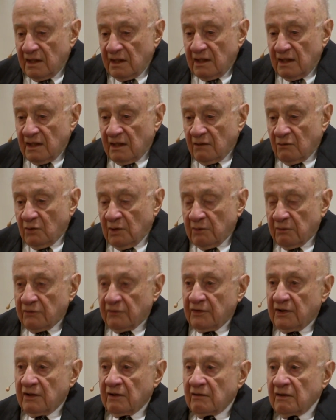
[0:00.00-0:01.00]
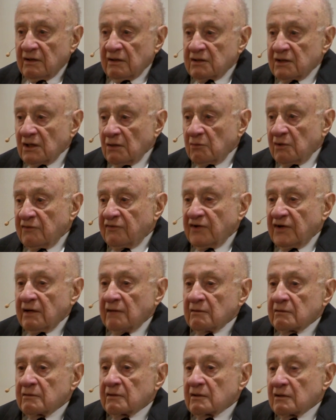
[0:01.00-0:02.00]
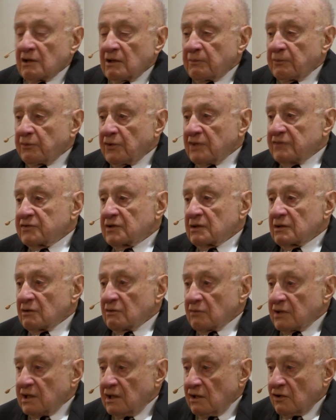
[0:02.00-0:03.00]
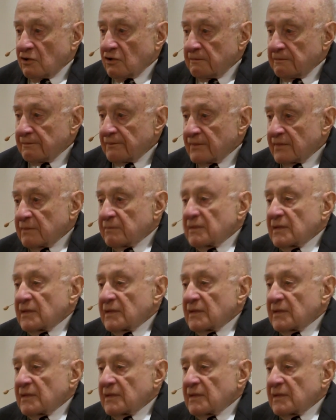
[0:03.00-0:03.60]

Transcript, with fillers: And we were there until we found our present location.